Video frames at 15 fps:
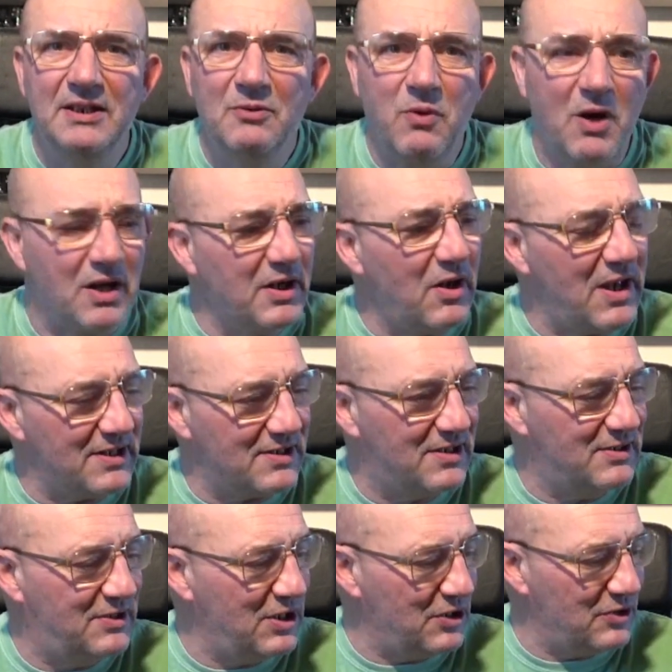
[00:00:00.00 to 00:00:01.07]
what I'd like
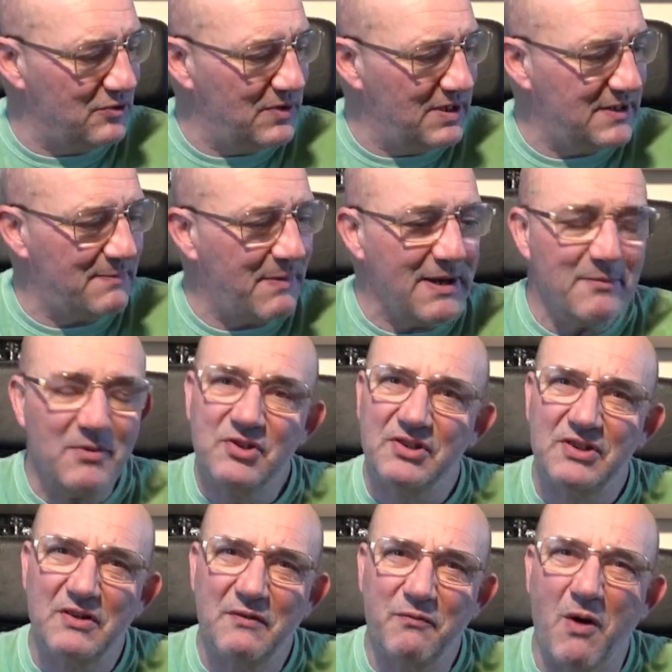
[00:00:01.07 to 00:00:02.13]
to do is make
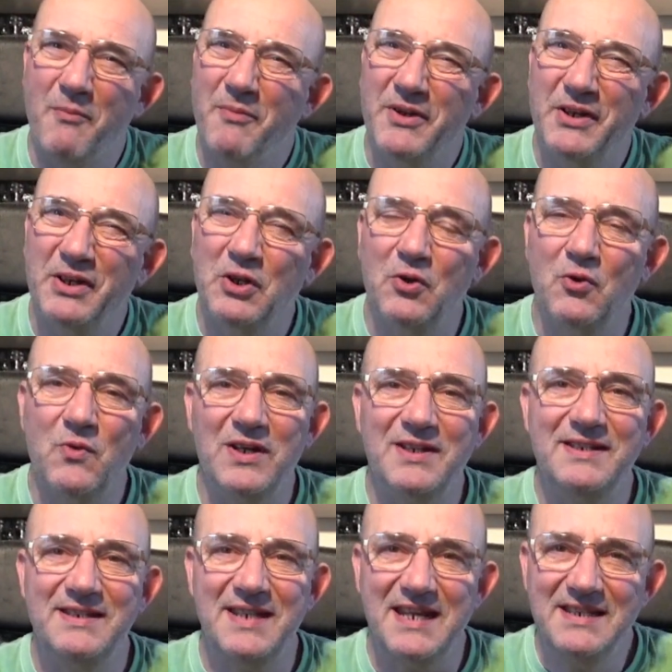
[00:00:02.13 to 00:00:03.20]
myself what I'm going to call a
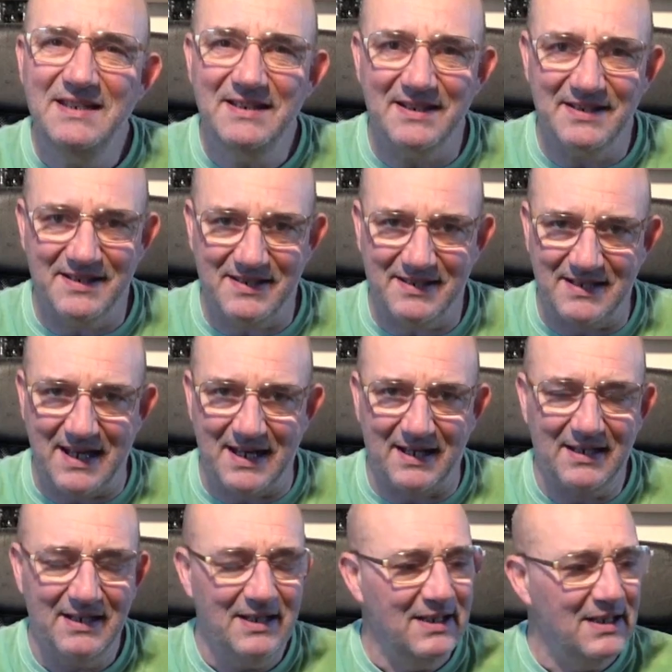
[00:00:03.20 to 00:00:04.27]
Tinder Stick.